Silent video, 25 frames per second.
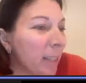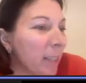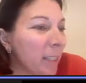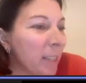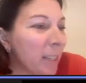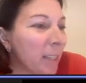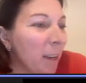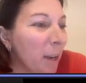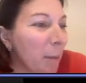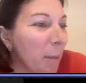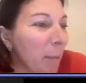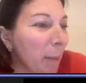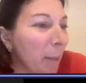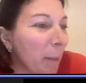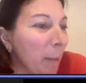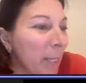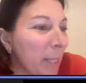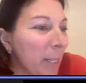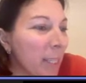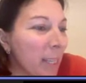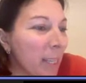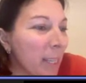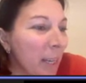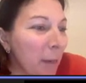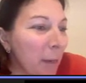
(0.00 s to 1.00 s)
Our time
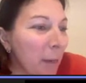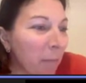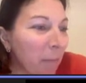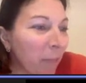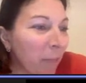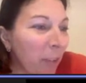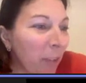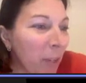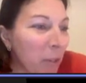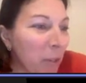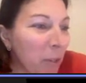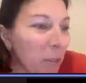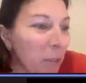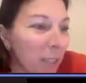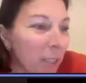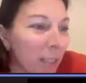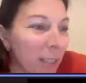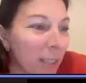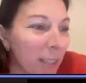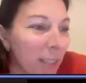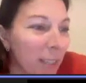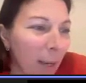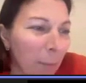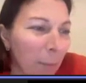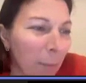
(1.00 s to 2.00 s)
limit's up for using the
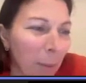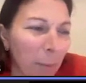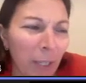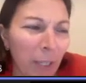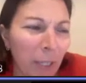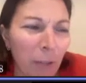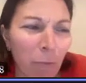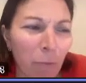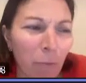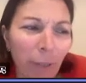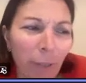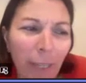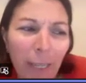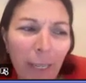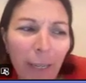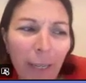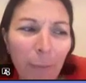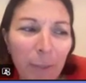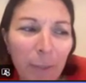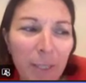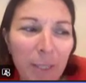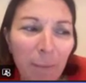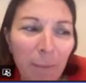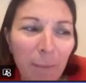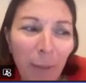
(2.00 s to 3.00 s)
tablet, but you really
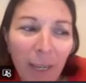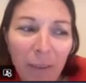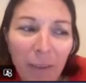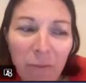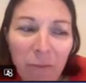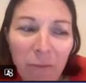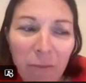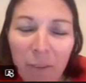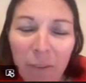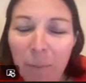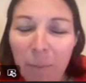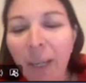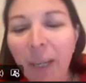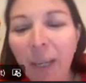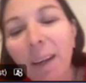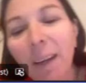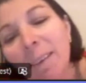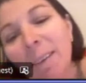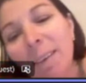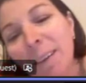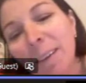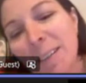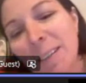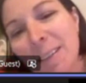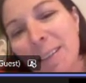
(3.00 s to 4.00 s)
want to play for a bit
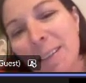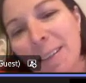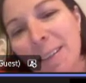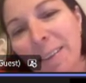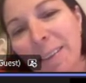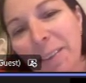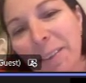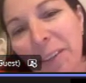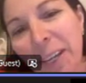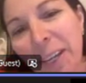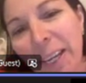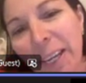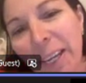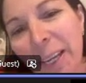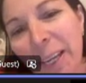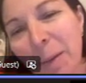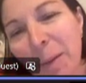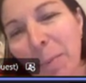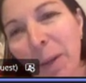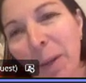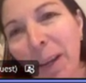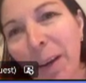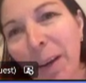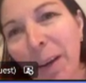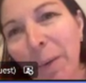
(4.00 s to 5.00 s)
longer, so you
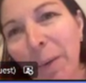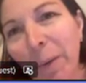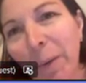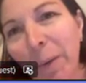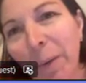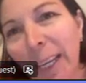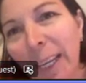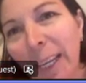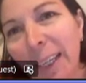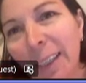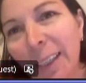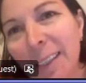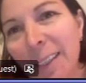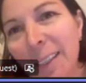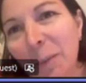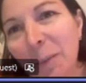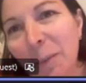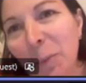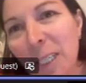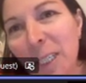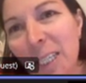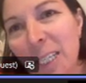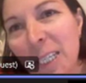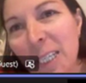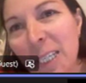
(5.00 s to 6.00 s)
keep going. I
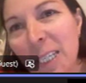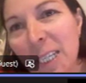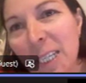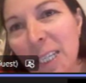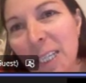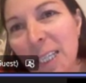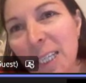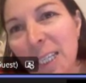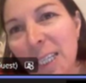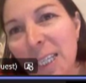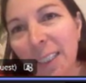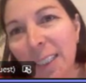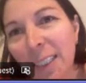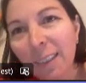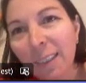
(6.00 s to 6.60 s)
wonder.